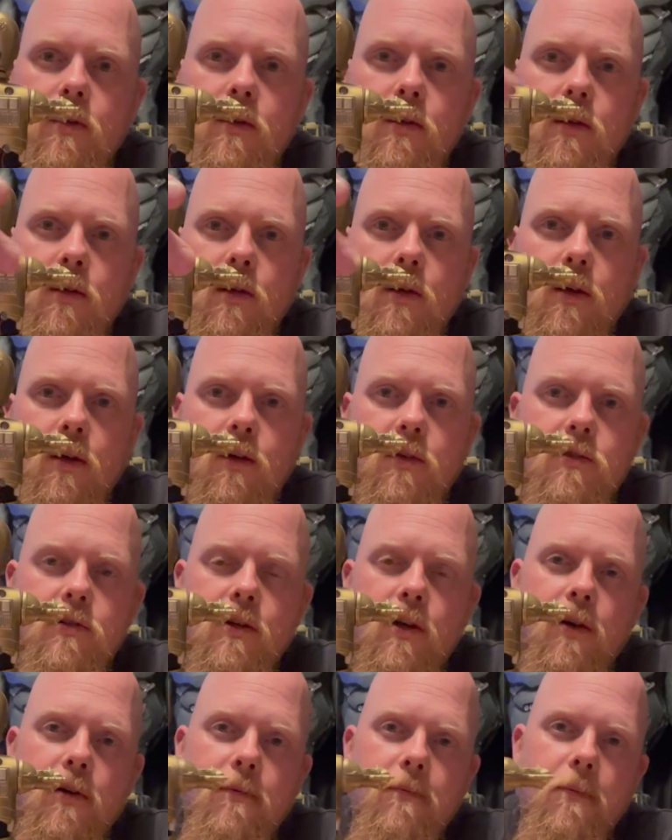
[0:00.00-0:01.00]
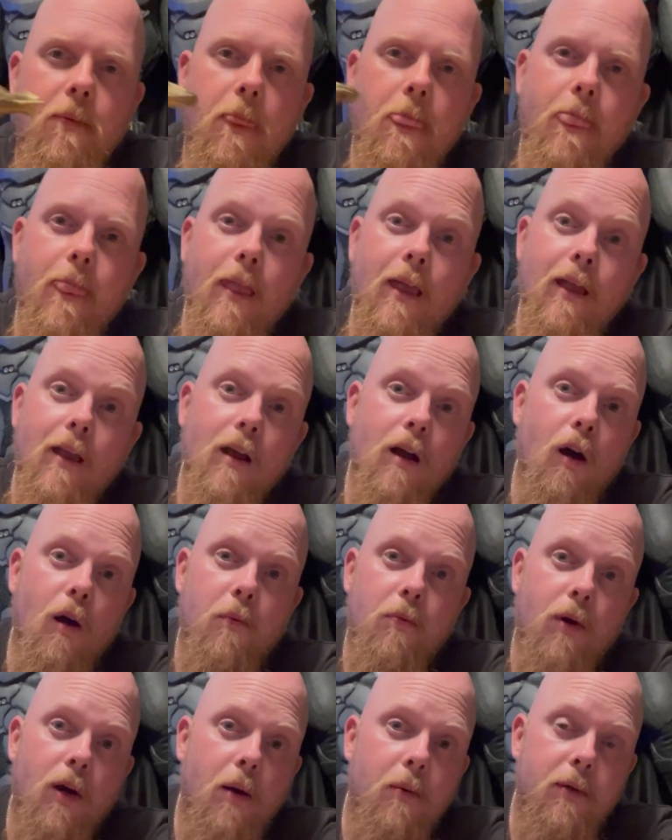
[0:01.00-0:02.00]
you know, so I'll
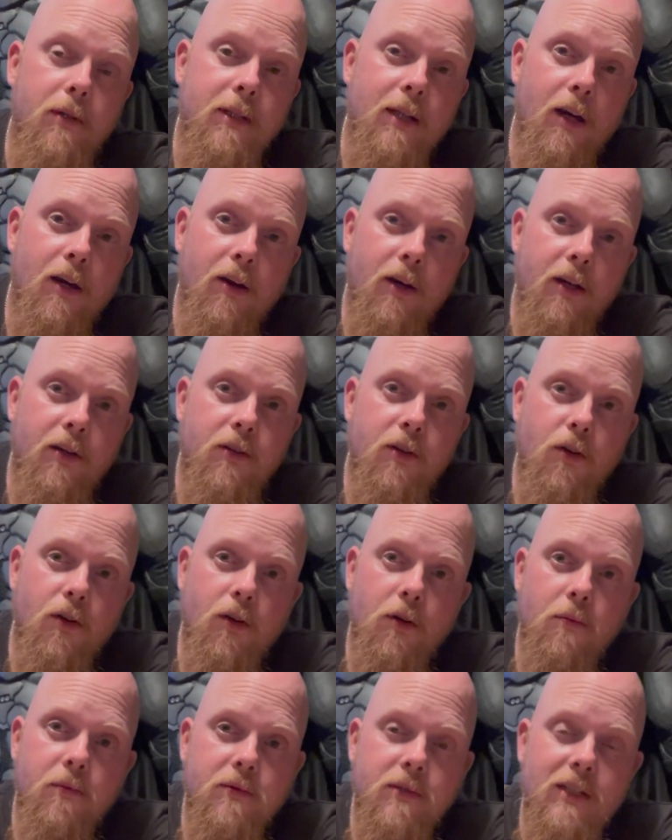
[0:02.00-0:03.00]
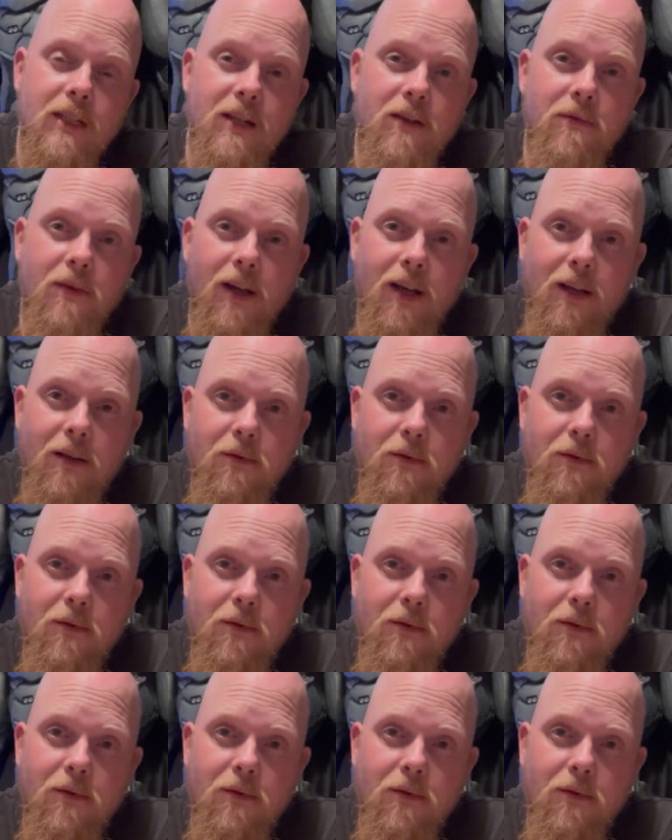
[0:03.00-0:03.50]
probably tear into them, see if I can